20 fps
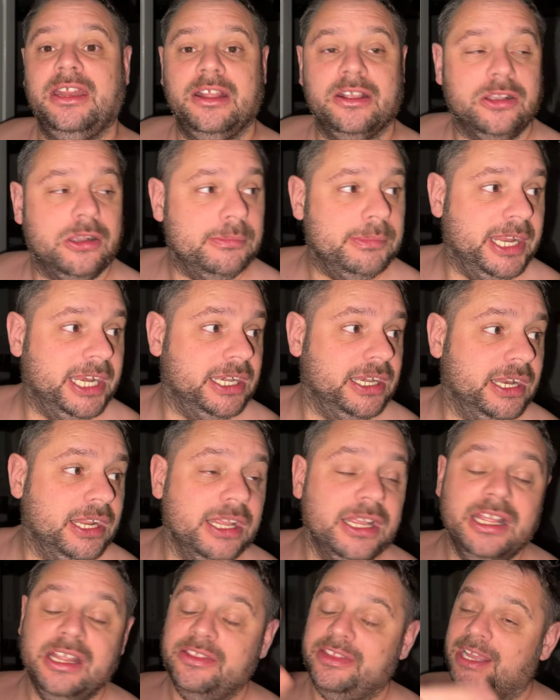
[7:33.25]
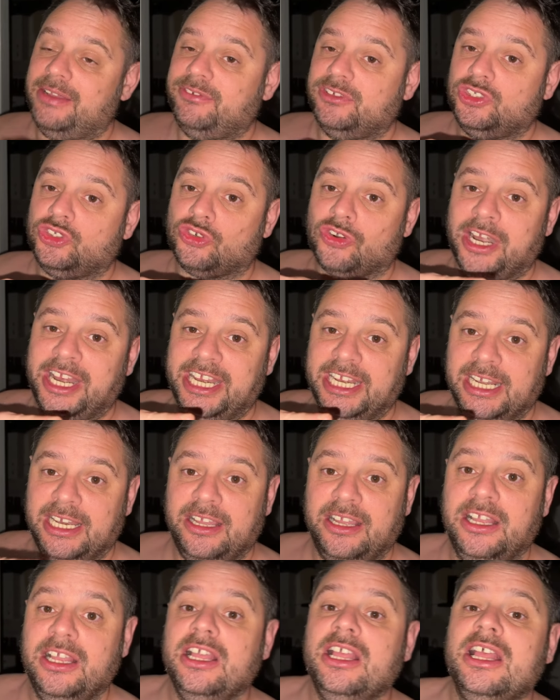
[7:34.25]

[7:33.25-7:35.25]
are coming, they have a trailer,